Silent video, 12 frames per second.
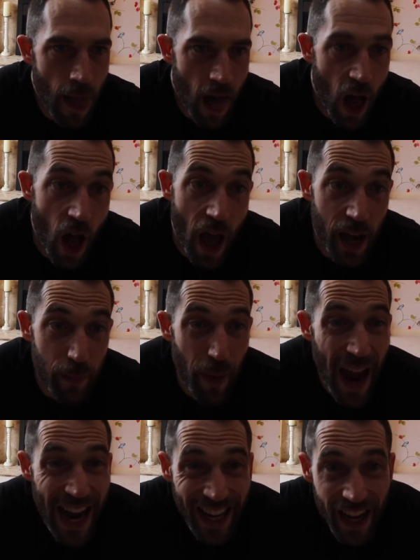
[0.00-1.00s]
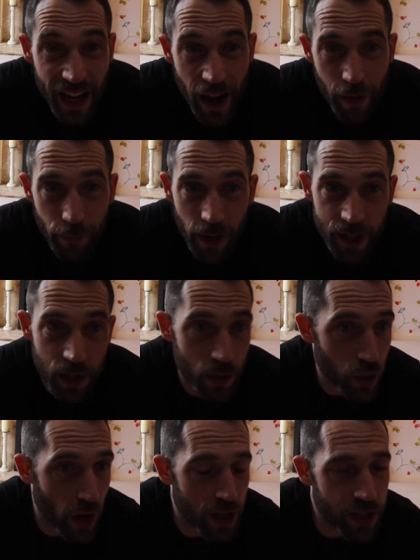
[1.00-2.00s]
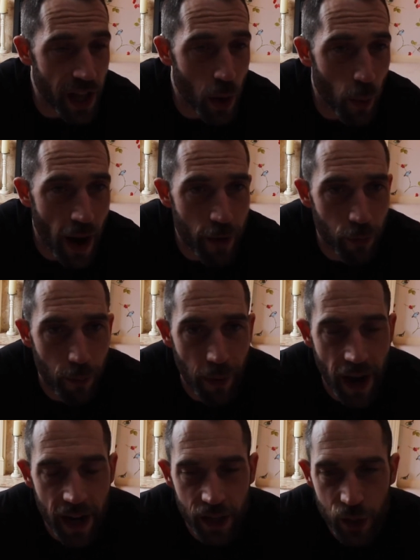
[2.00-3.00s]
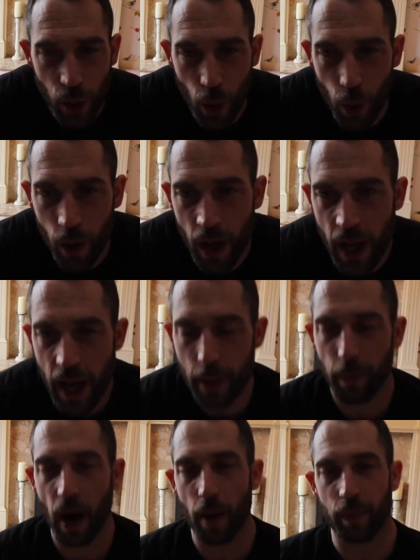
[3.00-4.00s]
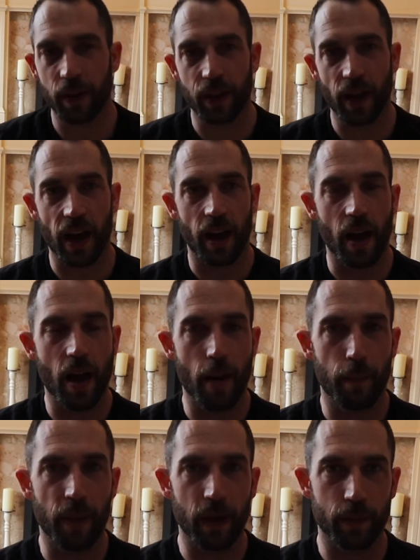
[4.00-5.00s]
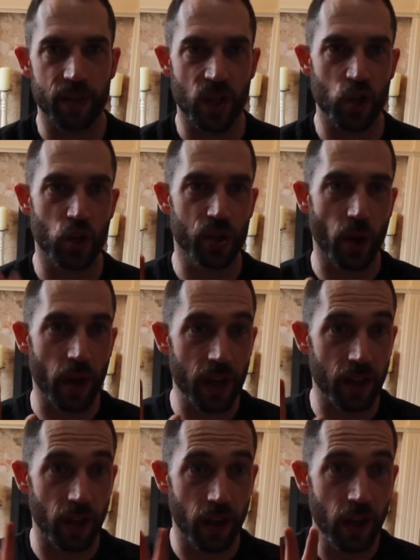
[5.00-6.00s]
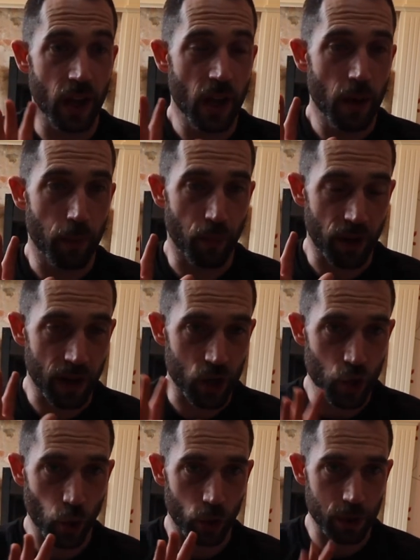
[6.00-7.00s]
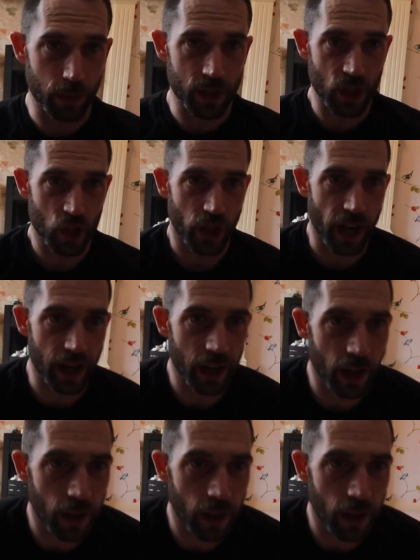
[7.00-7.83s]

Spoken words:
Any pain in your hip flexor, try and stay away from pain at all. It might be that bigger position, so either bring a shorter position in,